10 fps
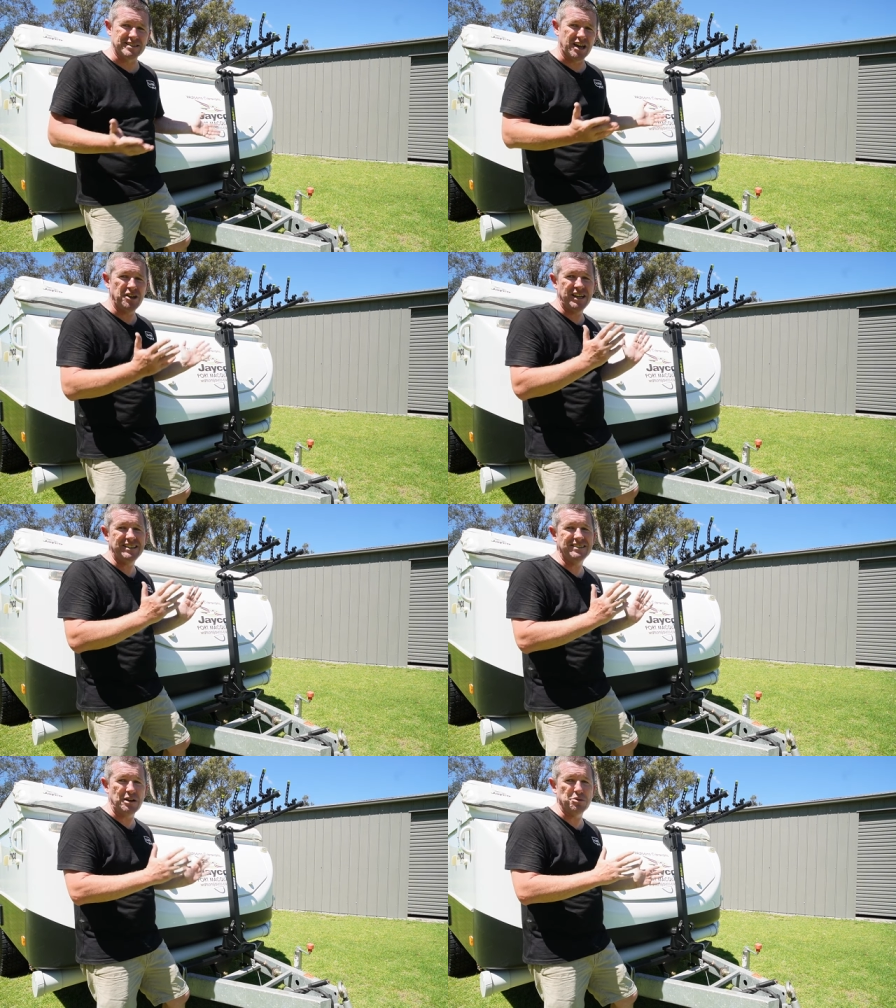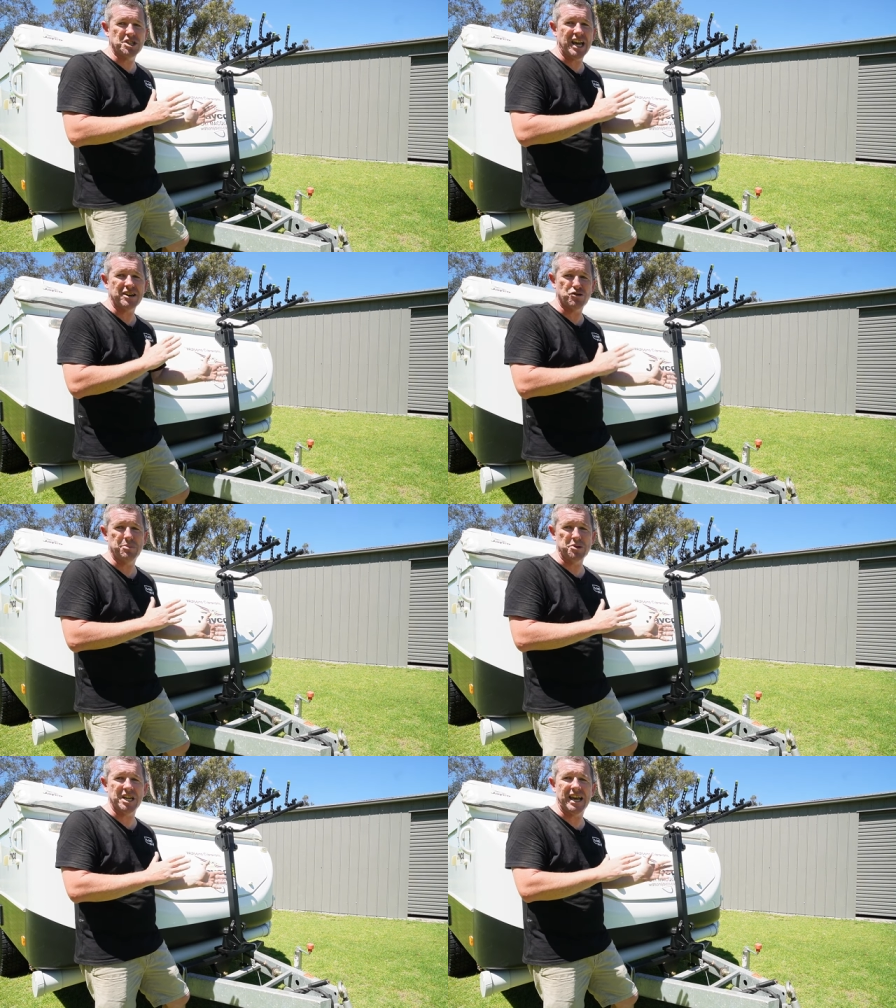So you need to double check,
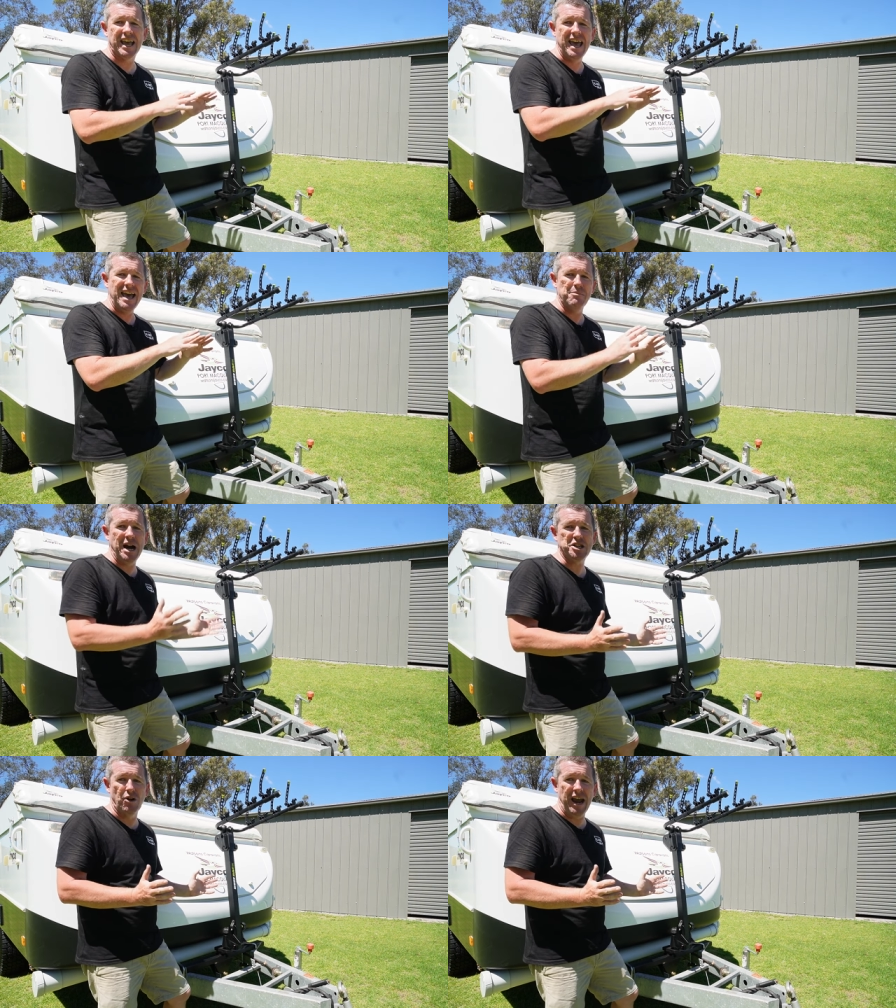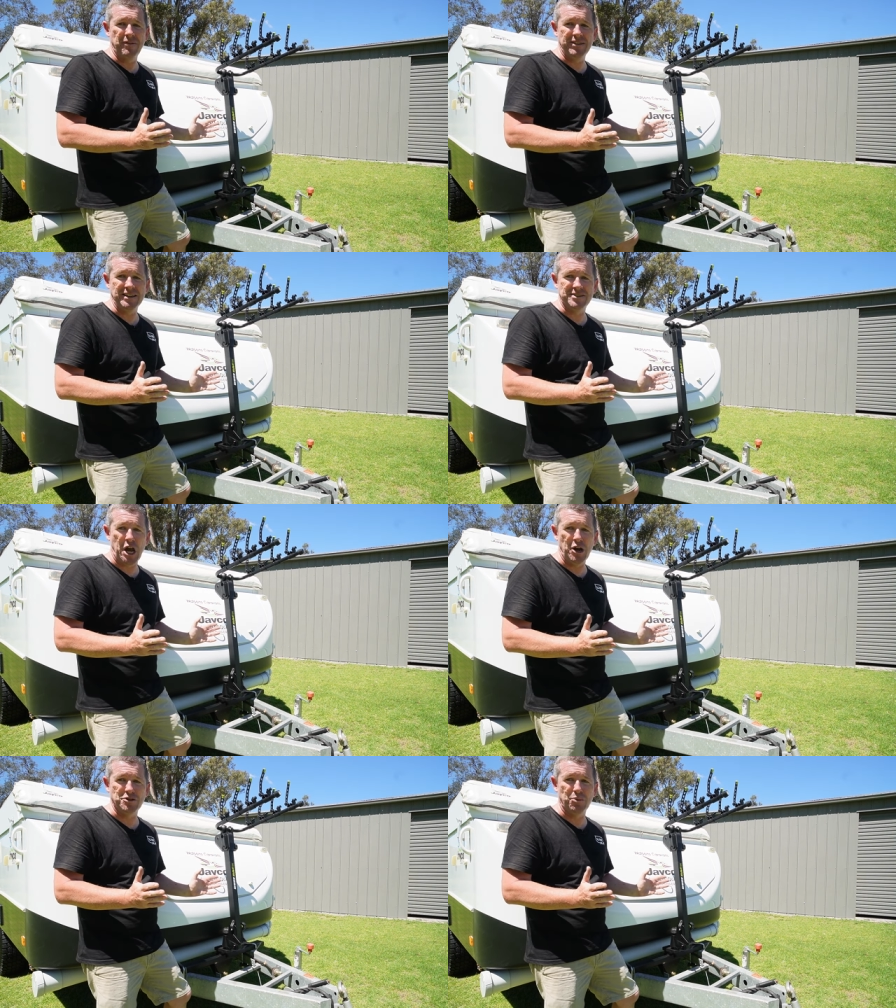triple check, and make sure everything's
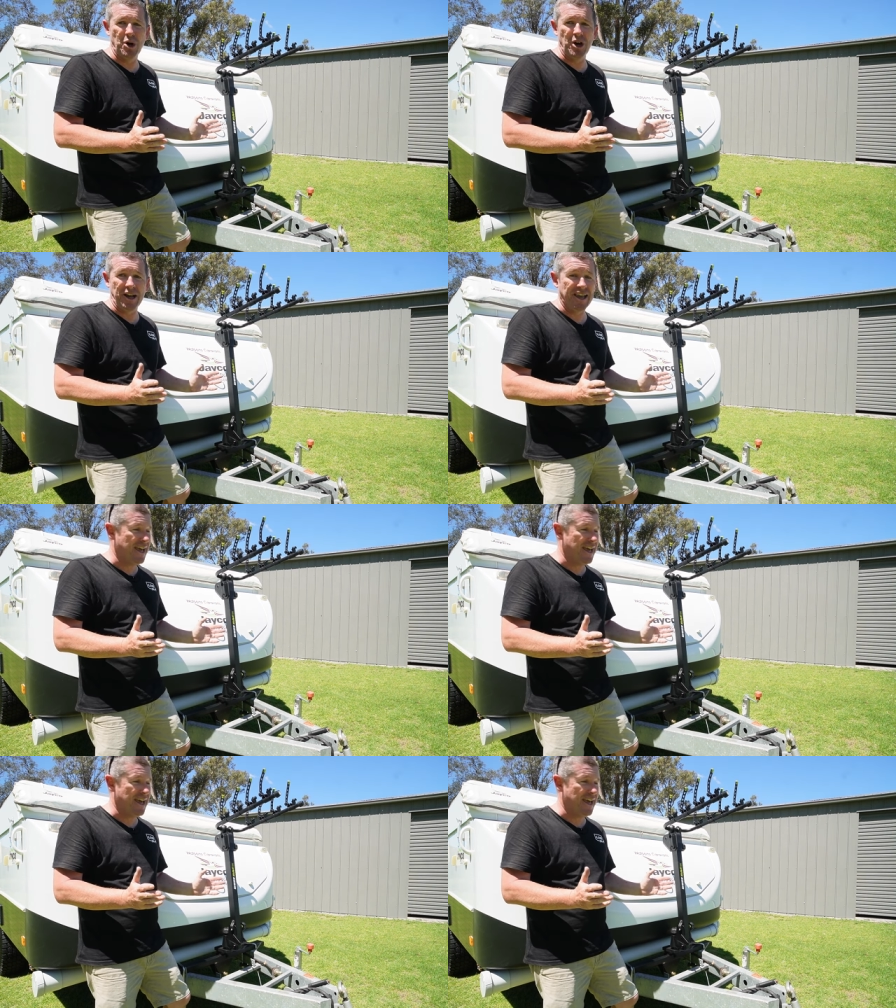going to work.